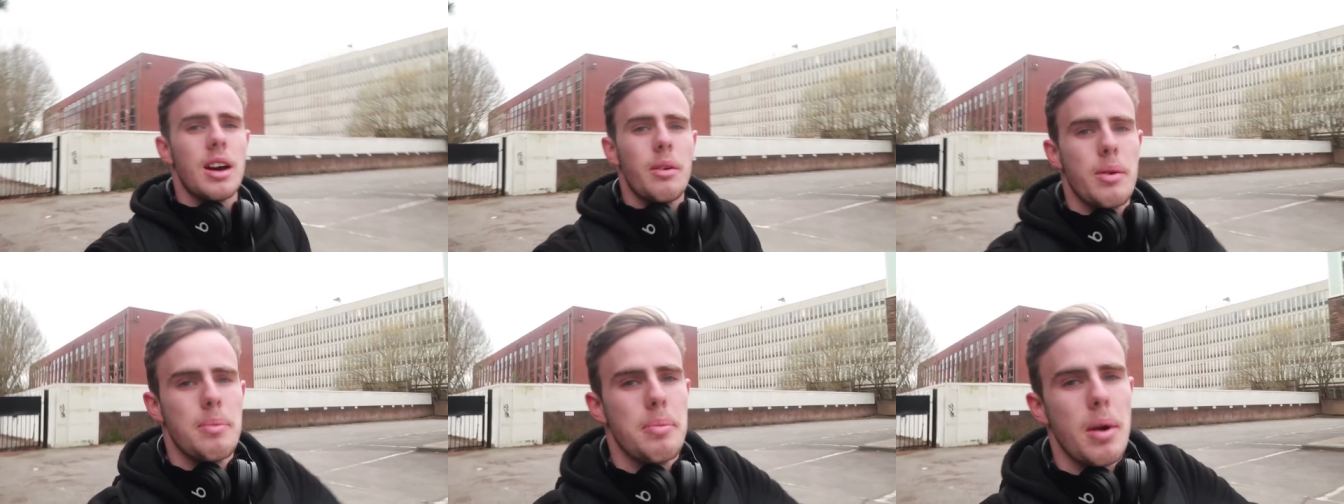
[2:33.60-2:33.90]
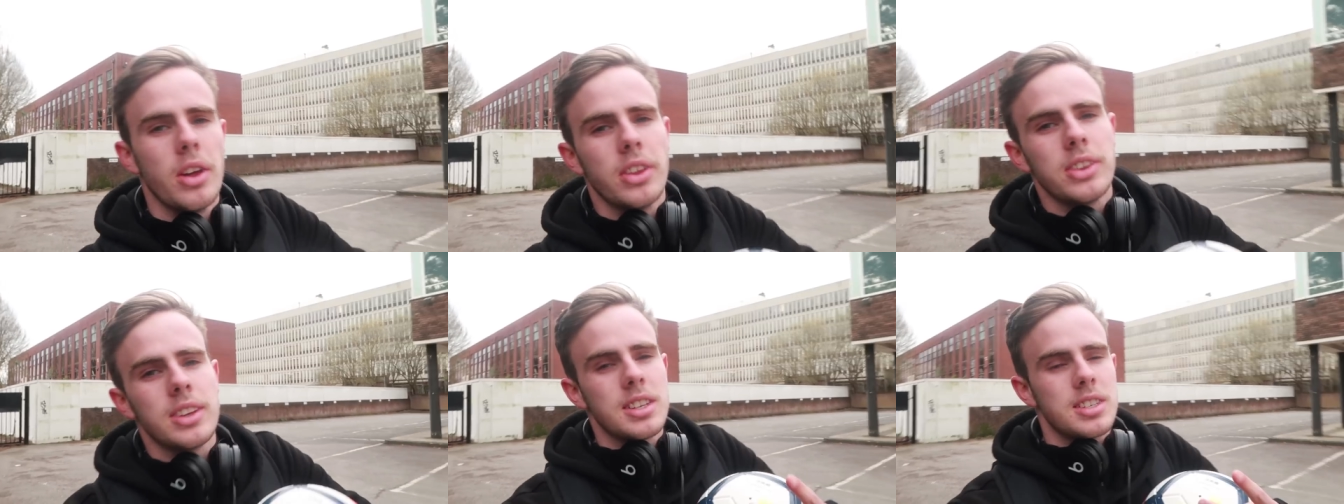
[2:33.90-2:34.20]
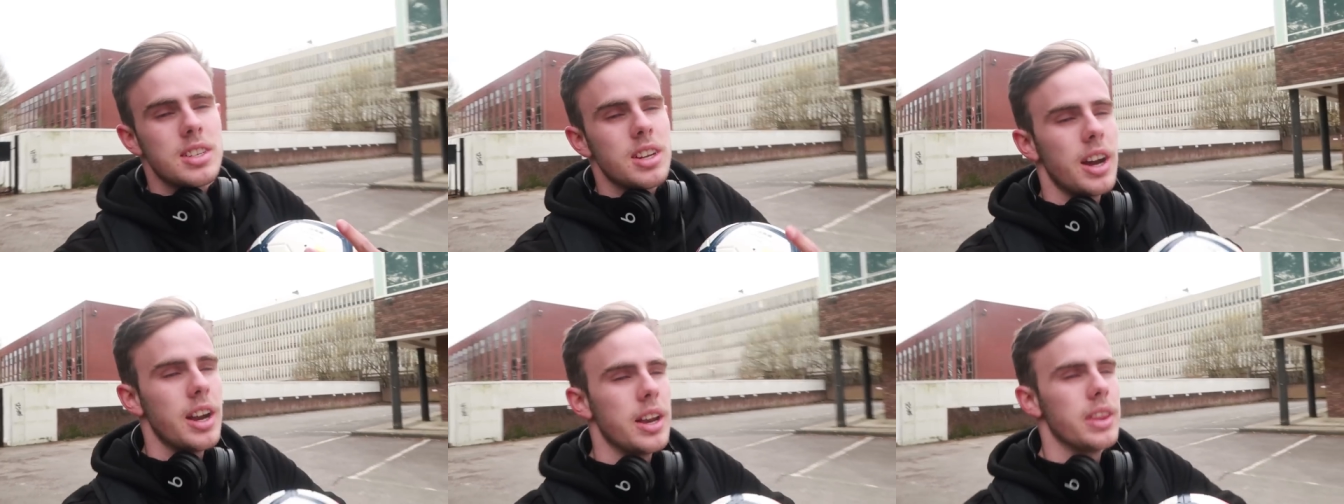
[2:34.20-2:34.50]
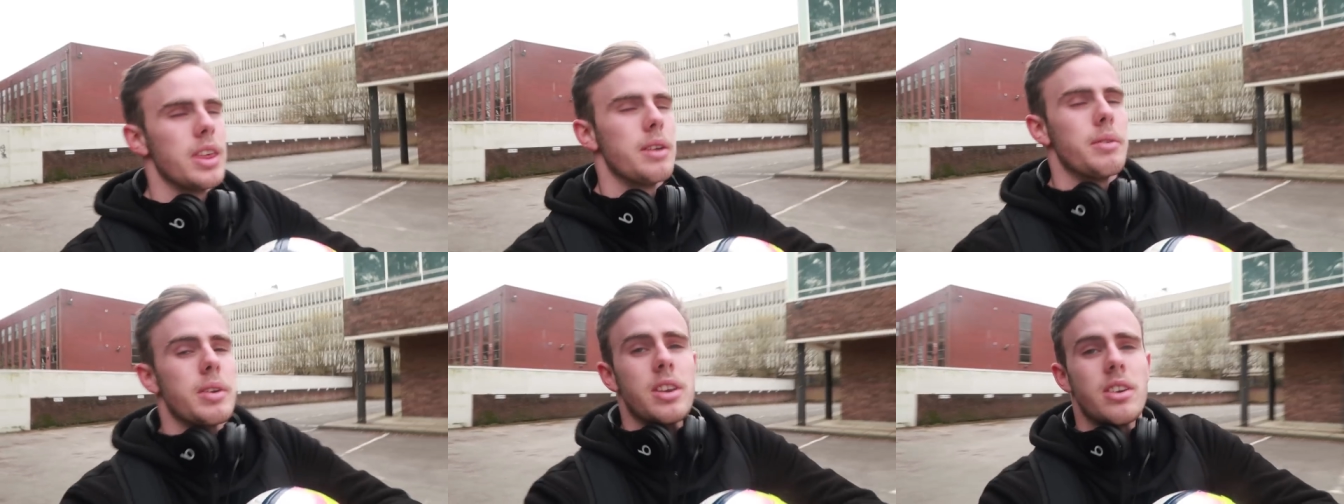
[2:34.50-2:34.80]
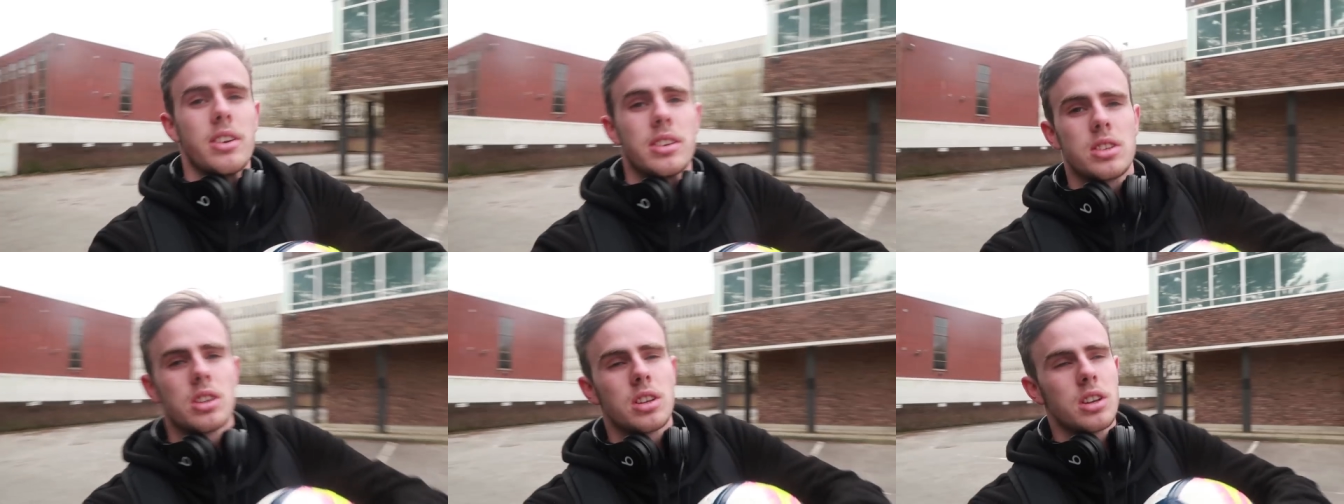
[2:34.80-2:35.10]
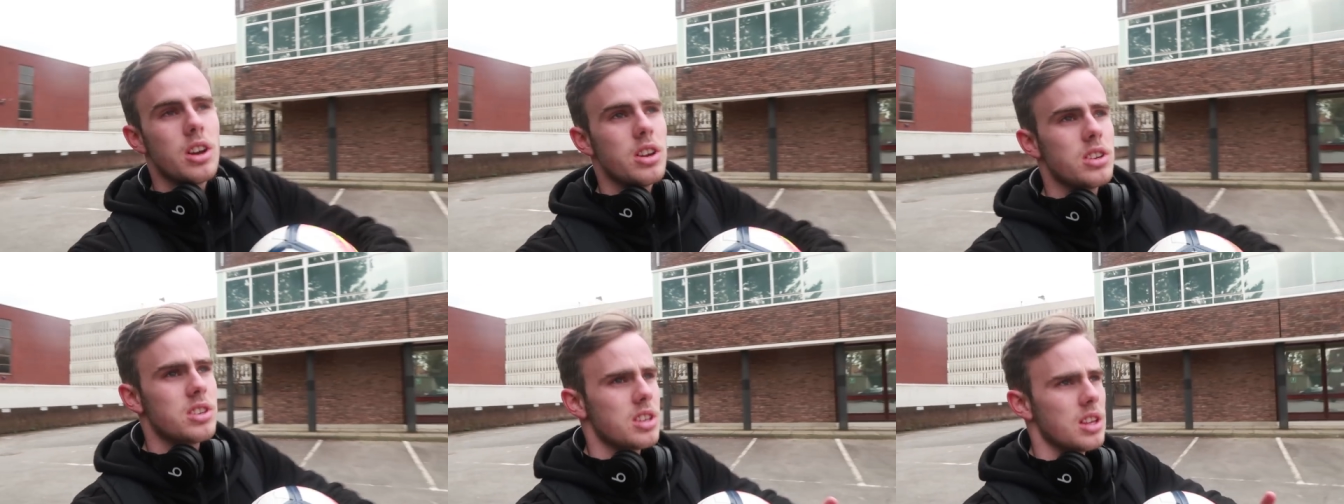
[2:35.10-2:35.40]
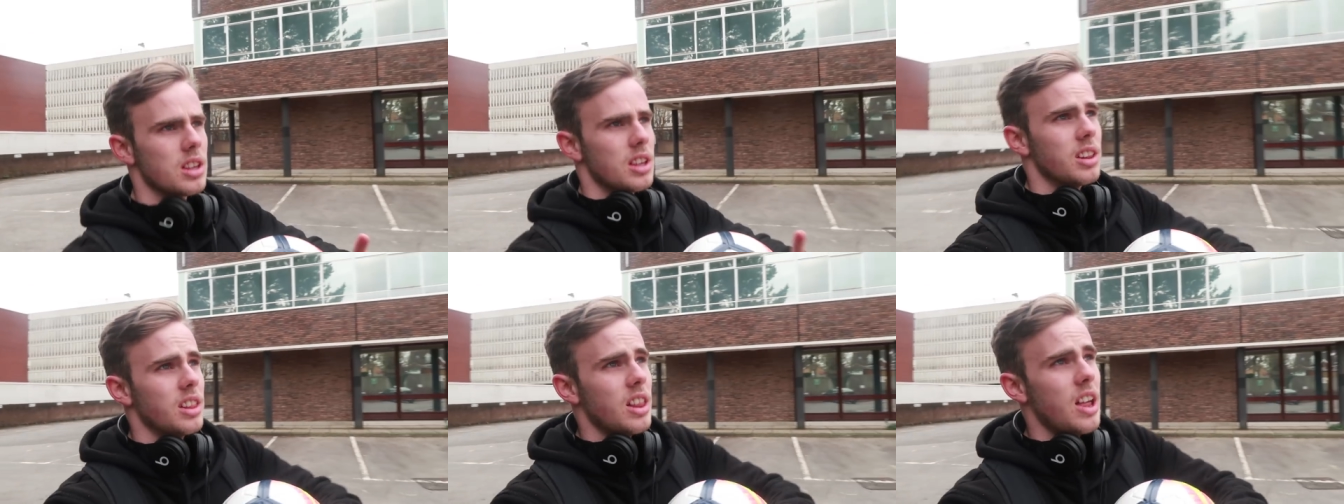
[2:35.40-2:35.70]
Now, we both decided that we're going to go
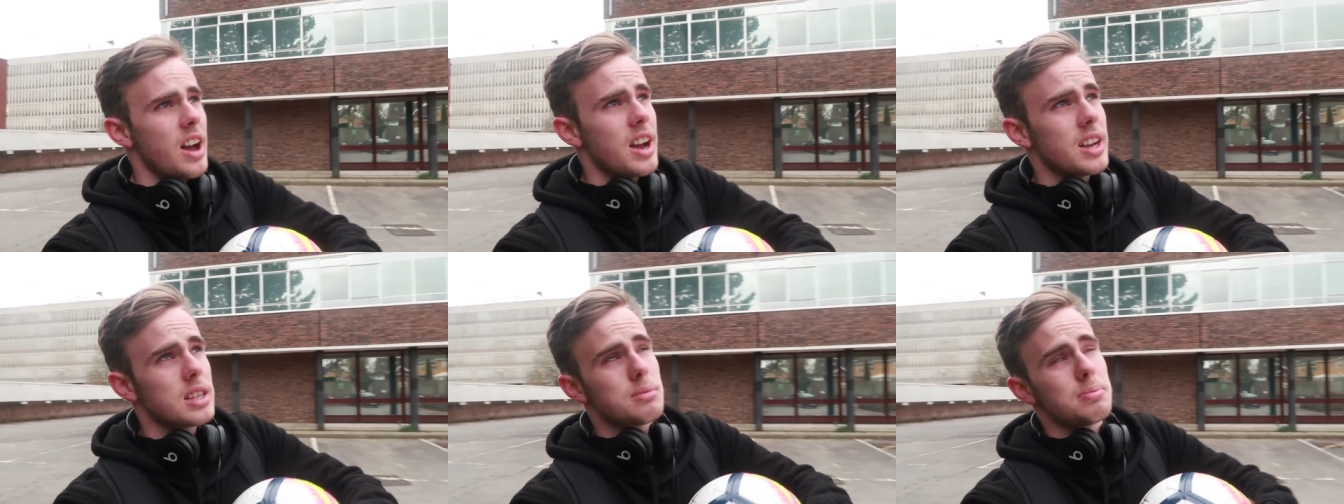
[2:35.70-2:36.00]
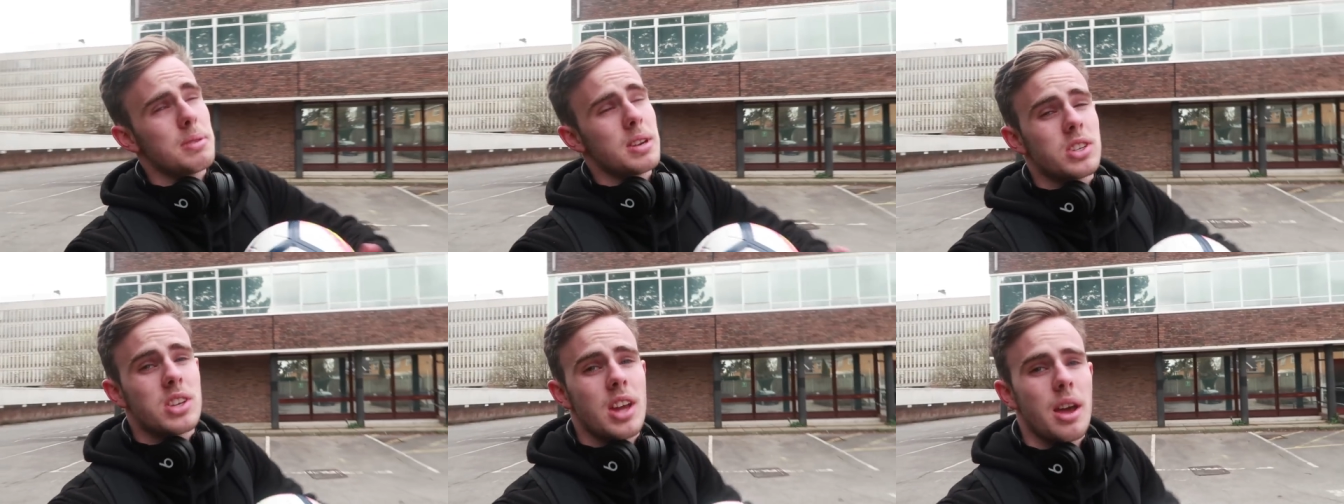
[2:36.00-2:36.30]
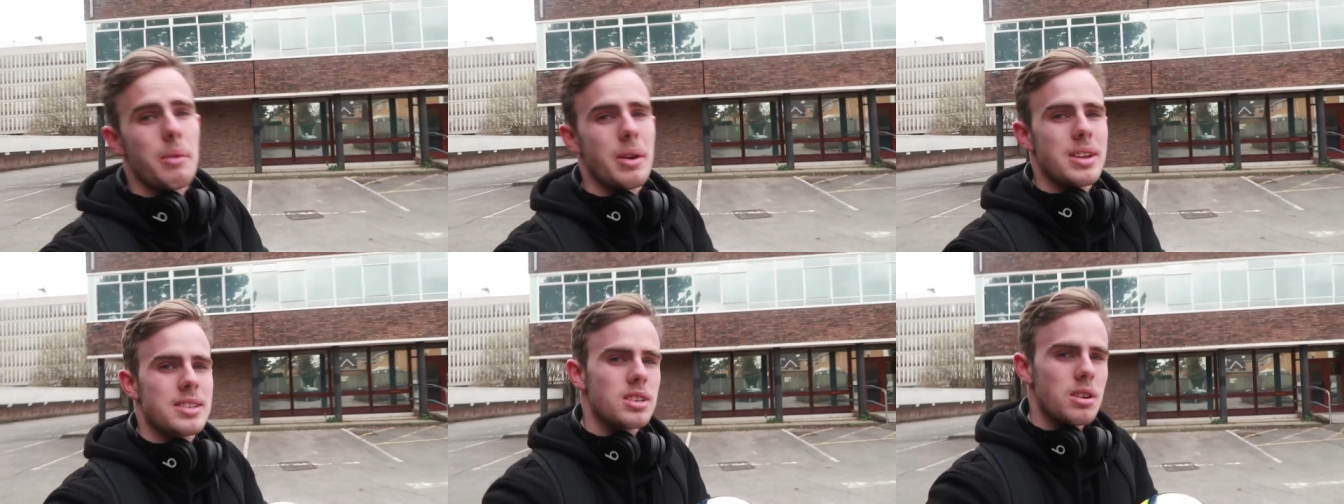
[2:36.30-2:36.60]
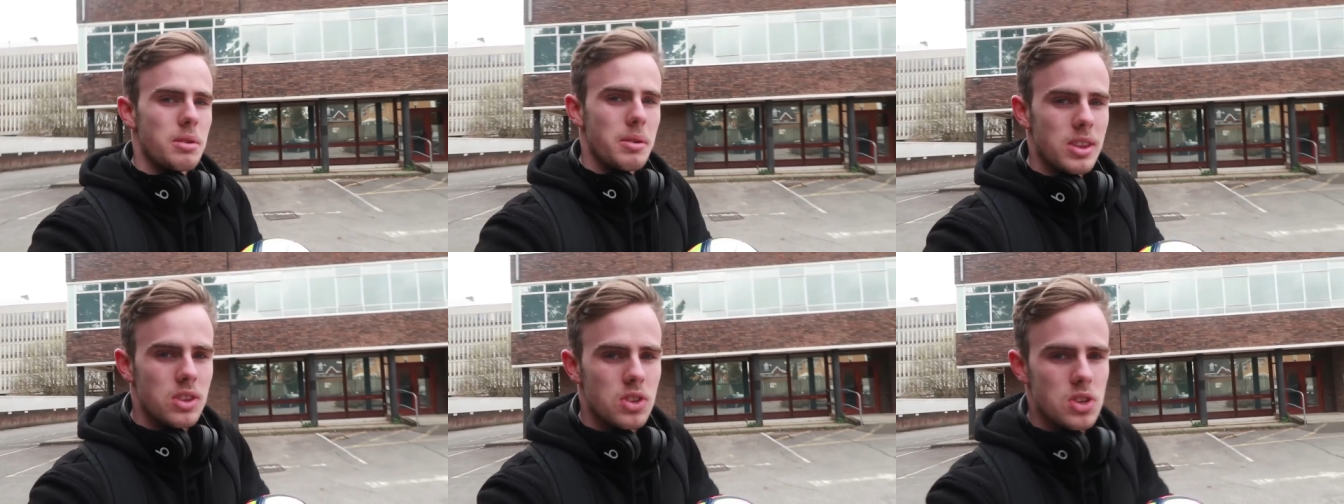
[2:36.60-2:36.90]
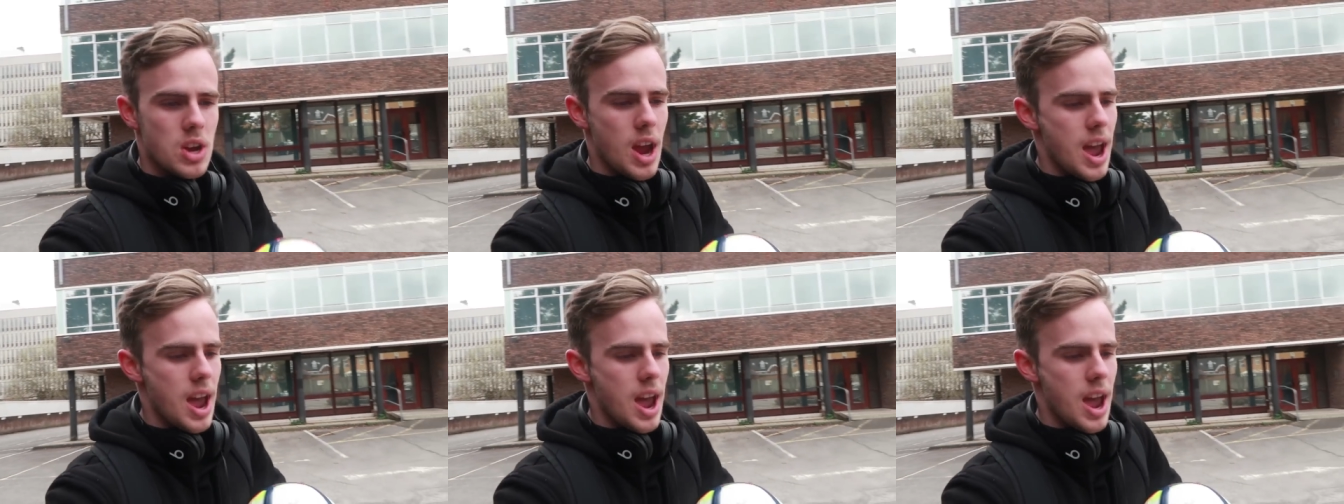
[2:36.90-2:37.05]
to the last pitch that I went to with